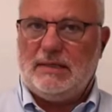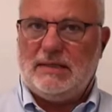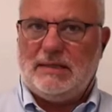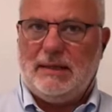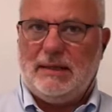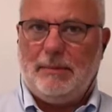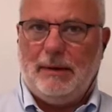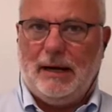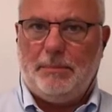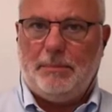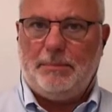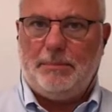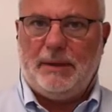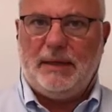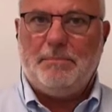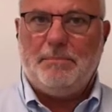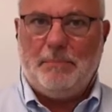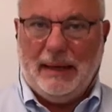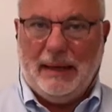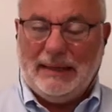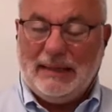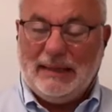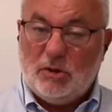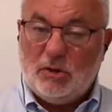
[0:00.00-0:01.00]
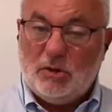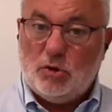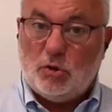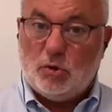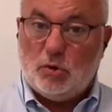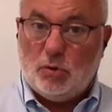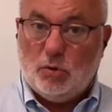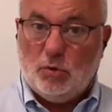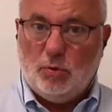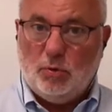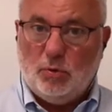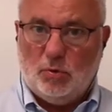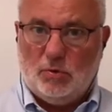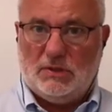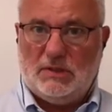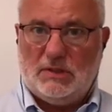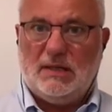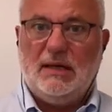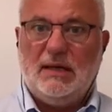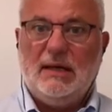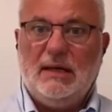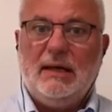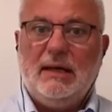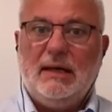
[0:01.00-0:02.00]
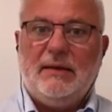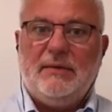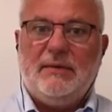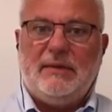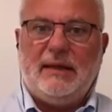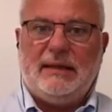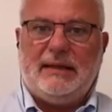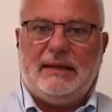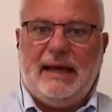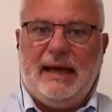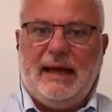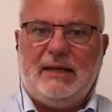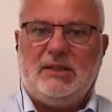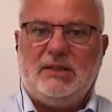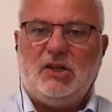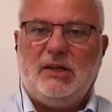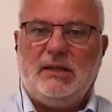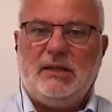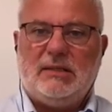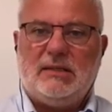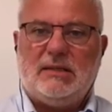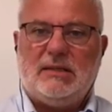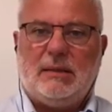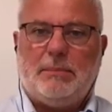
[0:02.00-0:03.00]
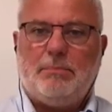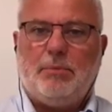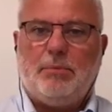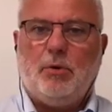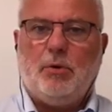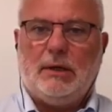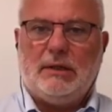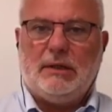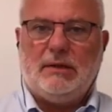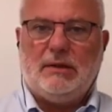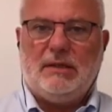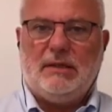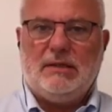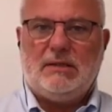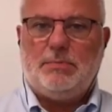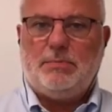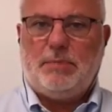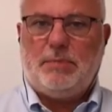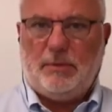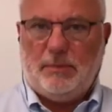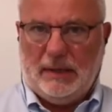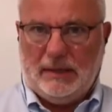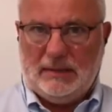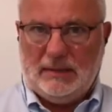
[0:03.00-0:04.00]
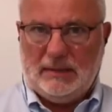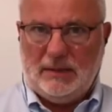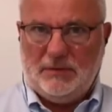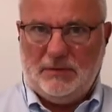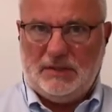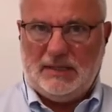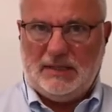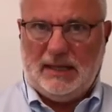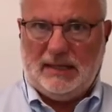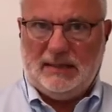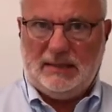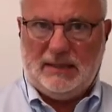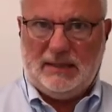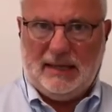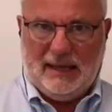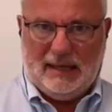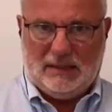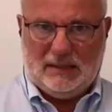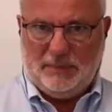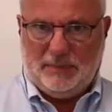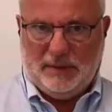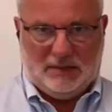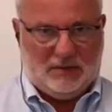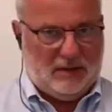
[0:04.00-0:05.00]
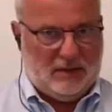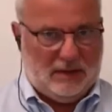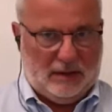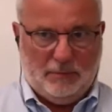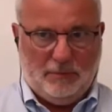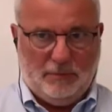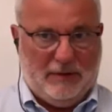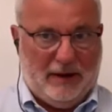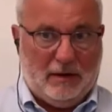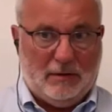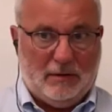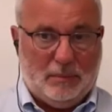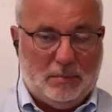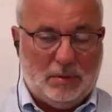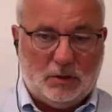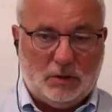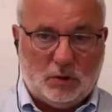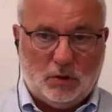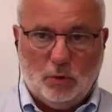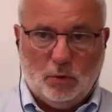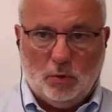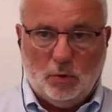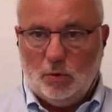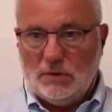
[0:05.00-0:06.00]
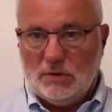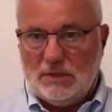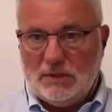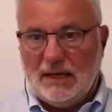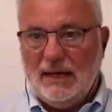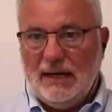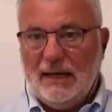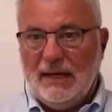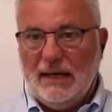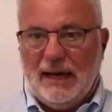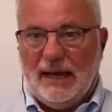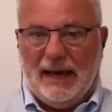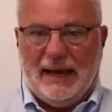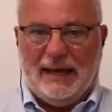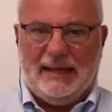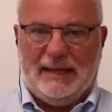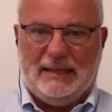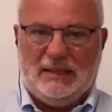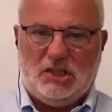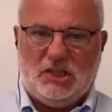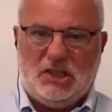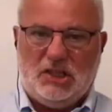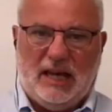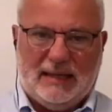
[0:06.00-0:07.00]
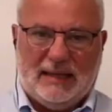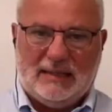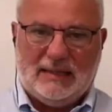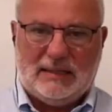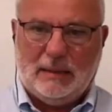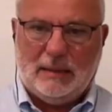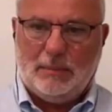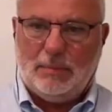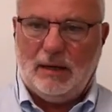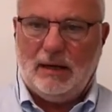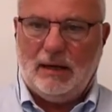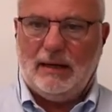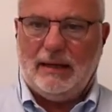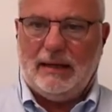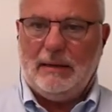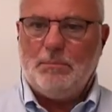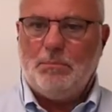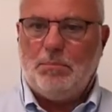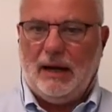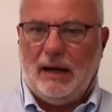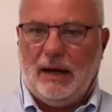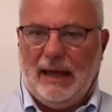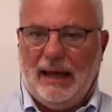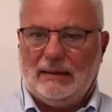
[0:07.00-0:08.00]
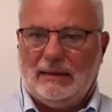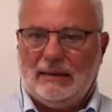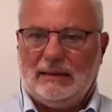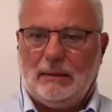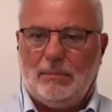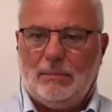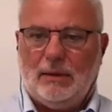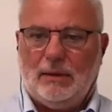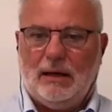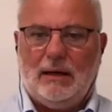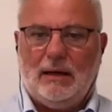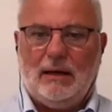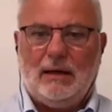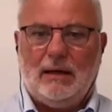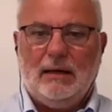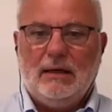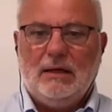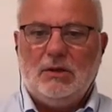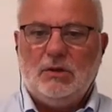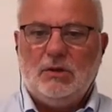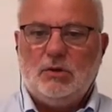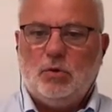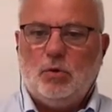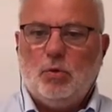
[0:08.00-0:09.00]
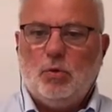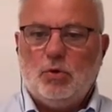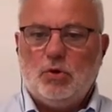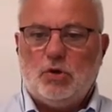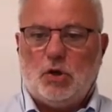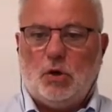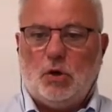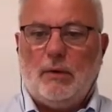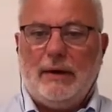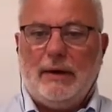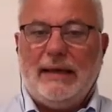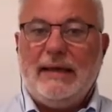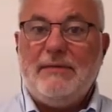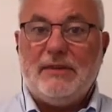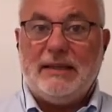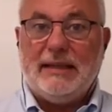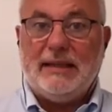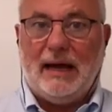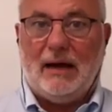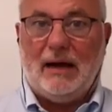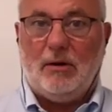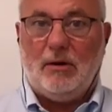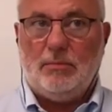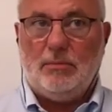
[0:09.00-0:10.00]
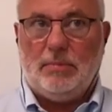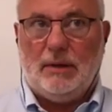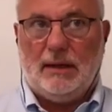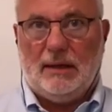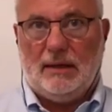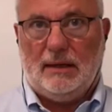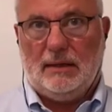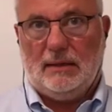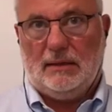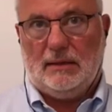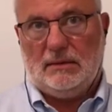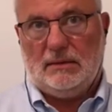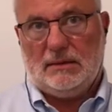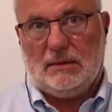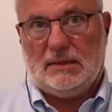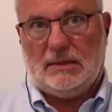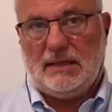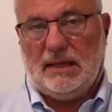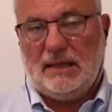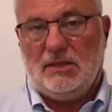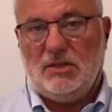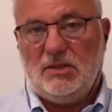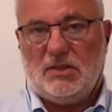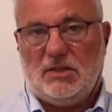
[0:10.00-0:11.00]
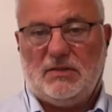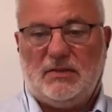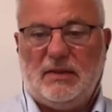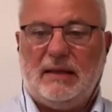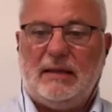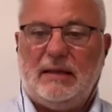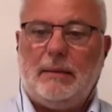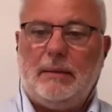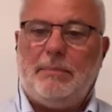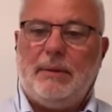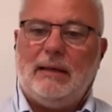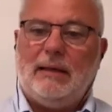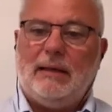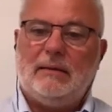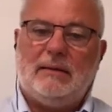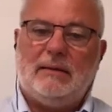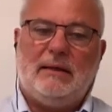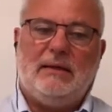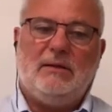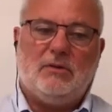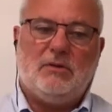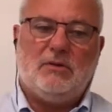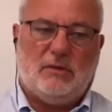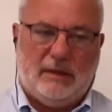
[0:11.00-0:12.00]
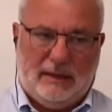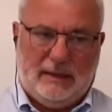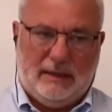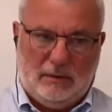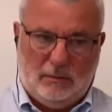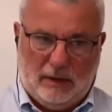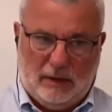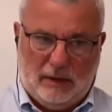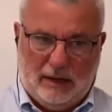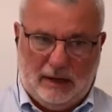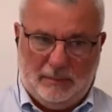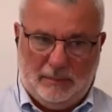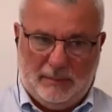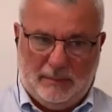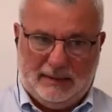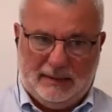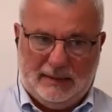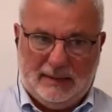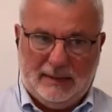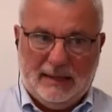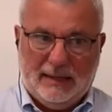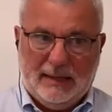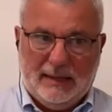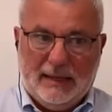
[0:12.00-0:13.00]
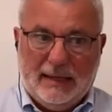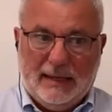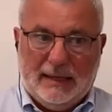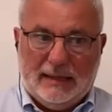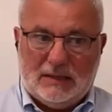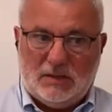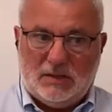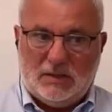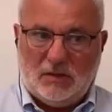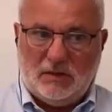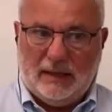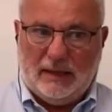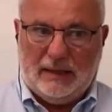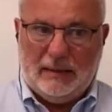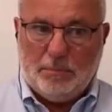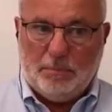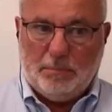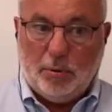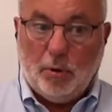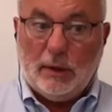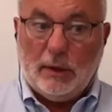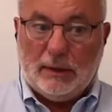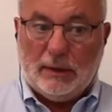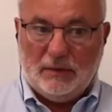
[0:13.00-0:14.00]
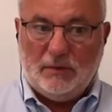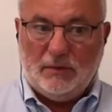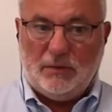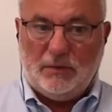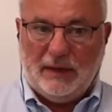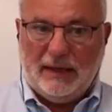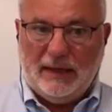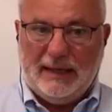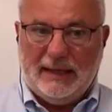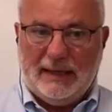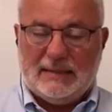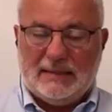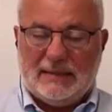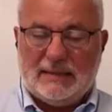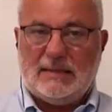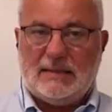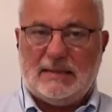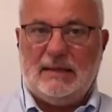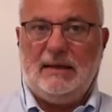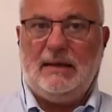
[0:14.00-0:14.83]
developing many tools that actually support these pervasive sensing aspects. There are wearable tools, ingestible, implantable tools, or even now sensors that are built into the environment. So the important thing is